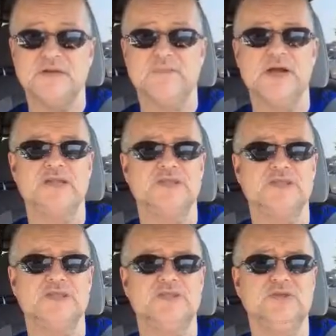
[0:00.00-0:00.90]
I'm
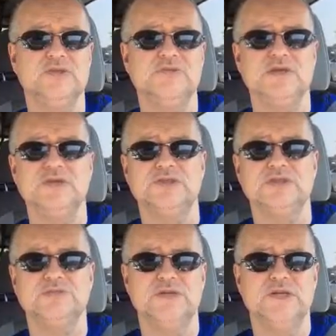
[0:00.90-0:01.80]
actually doing videos
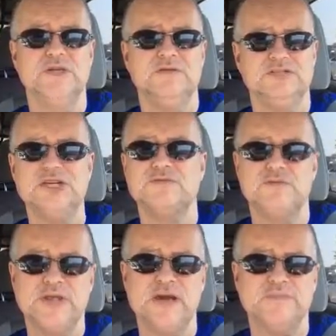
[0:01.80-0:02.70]
of just
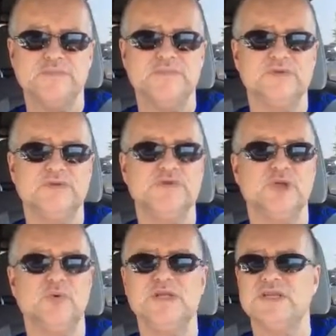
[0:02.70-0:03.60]
for them, of
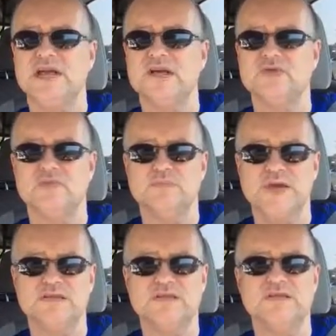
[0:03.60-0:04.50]
showing the actual
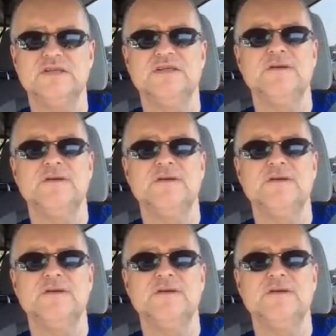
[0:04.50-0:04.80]
method,